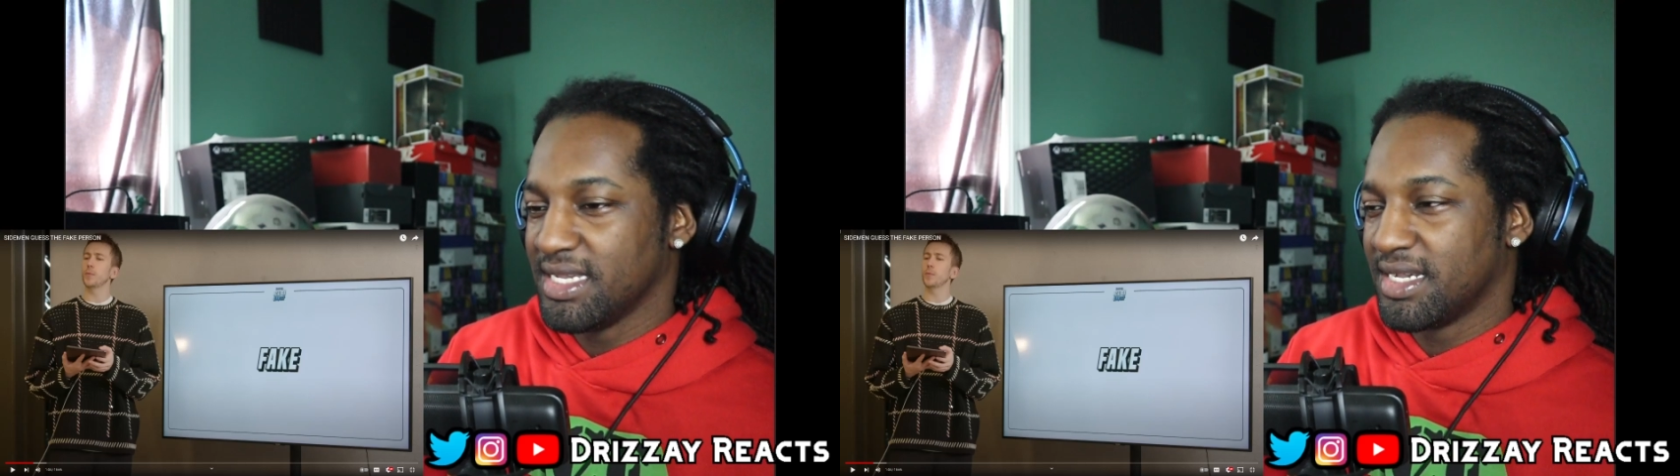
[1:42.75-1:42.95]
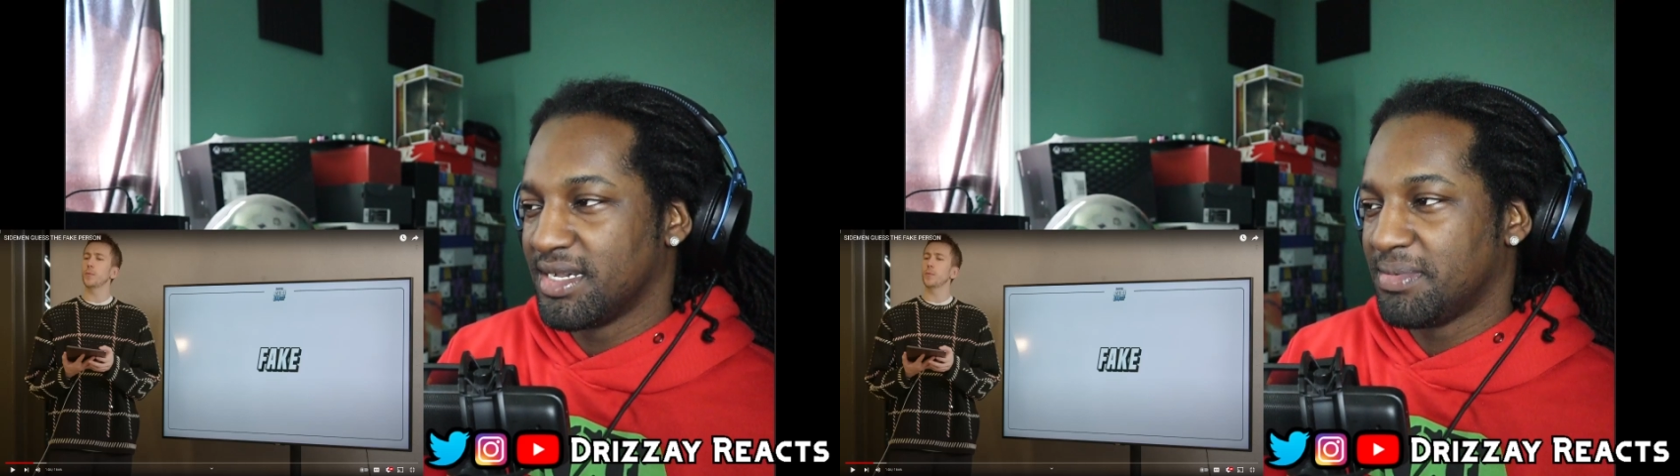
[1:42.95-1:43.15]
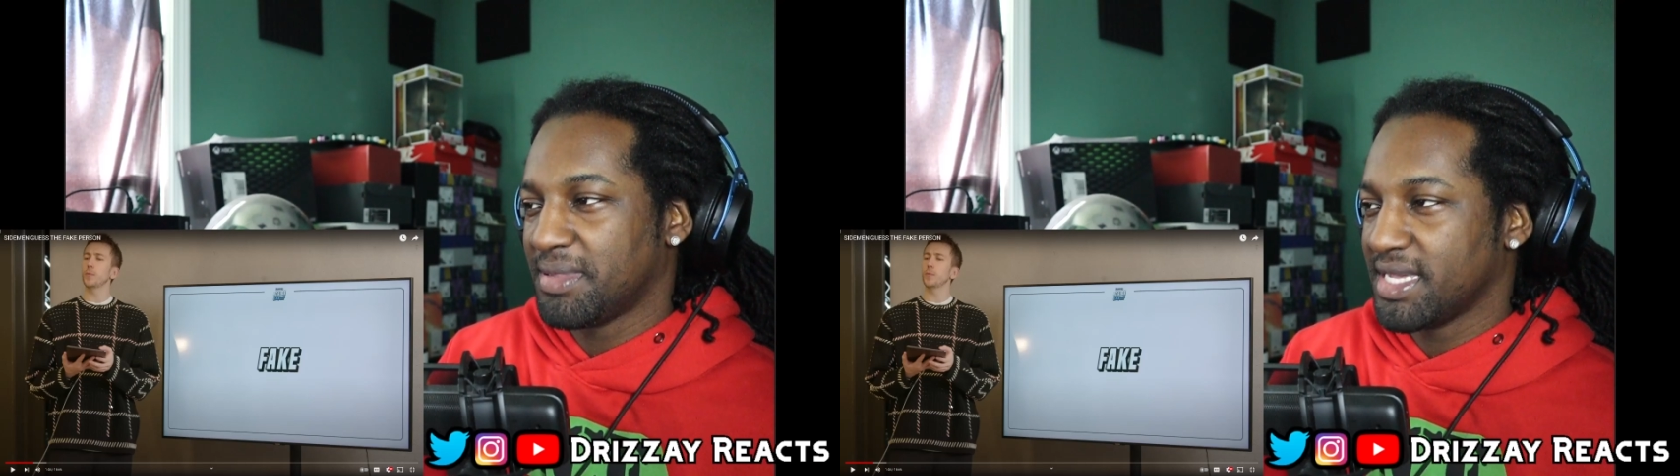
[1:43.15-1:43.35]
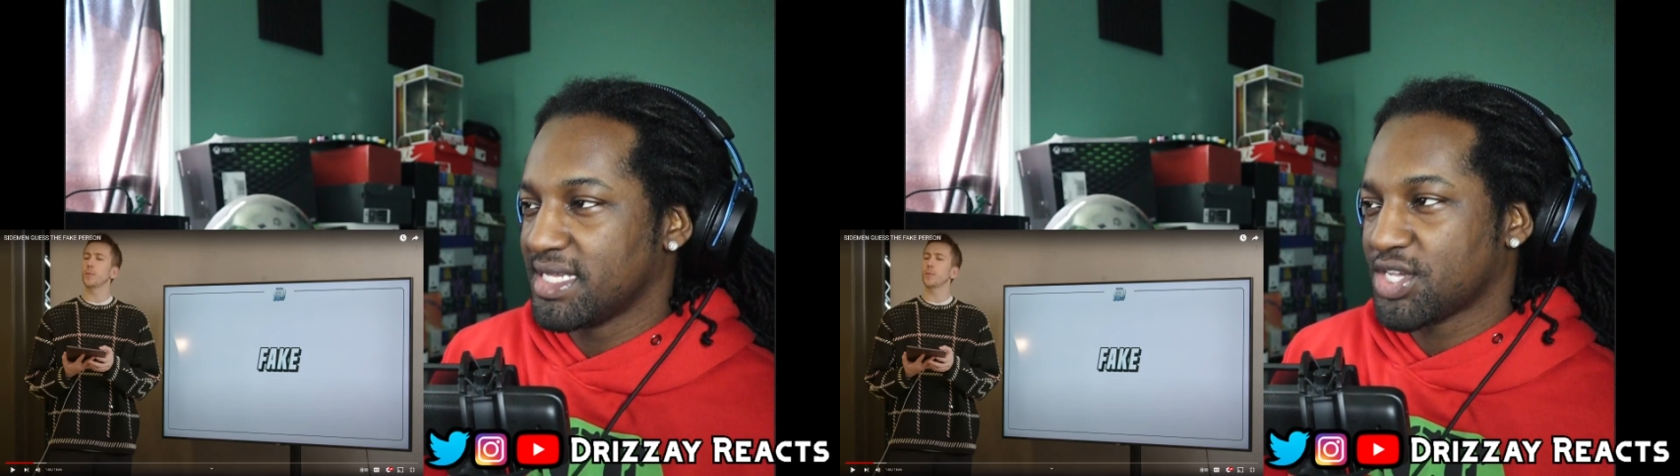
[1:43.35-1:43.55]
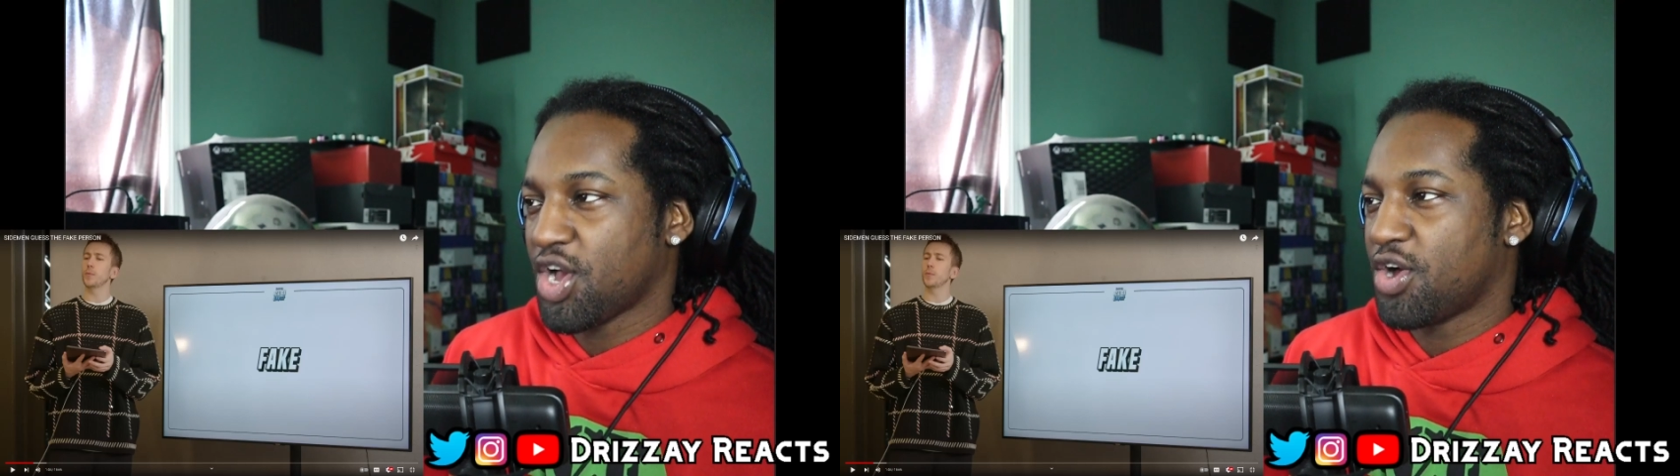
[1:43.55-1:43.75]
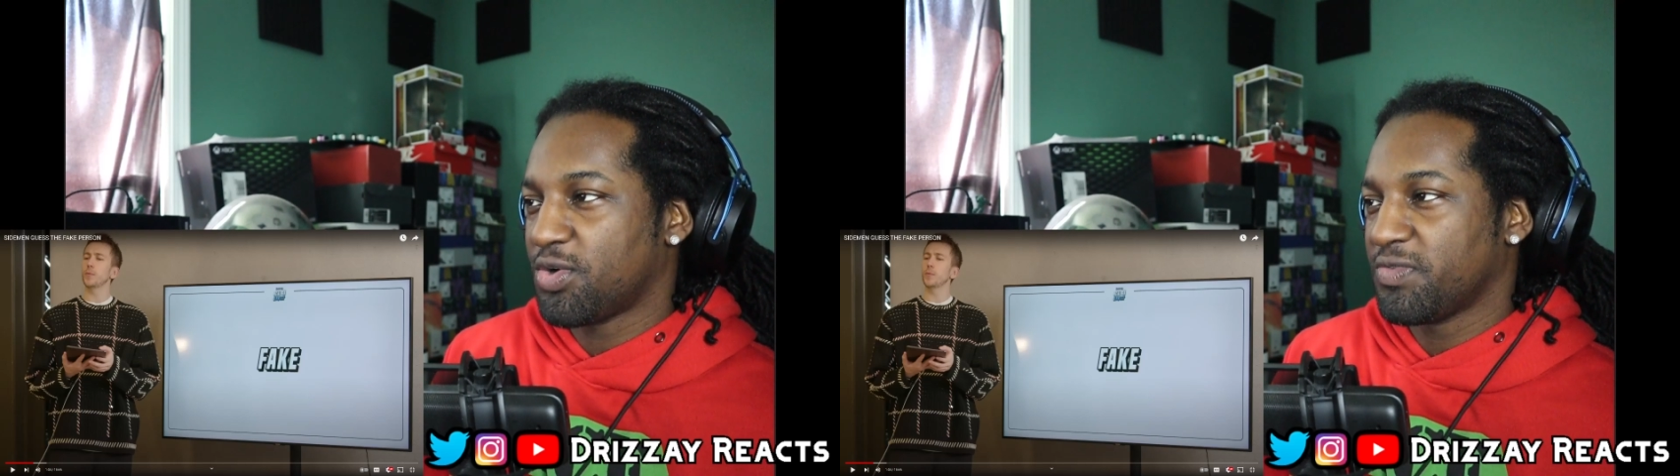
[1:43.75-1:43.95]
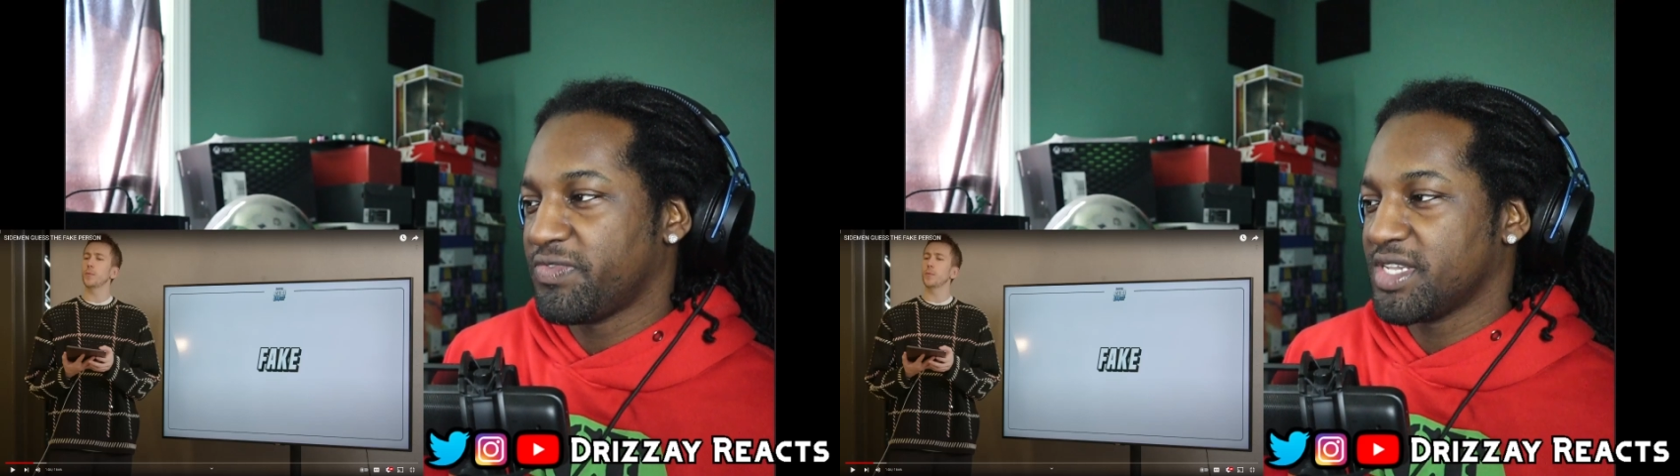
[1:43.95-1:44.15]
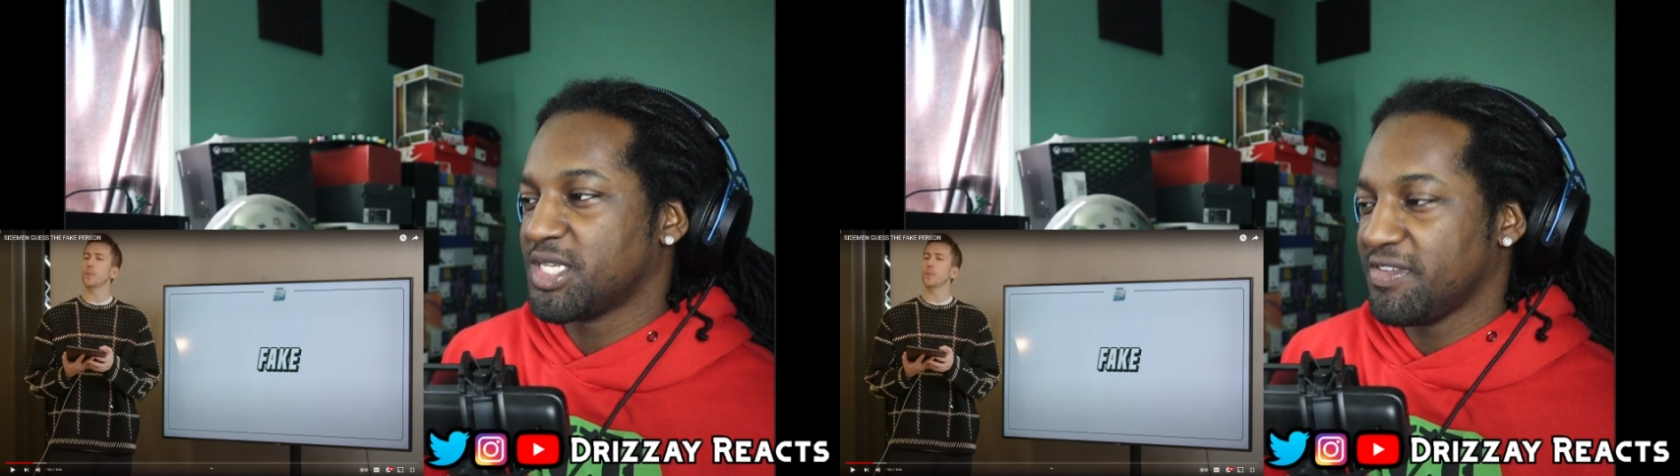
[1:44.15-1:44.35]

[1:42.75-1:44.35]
a place called Fishy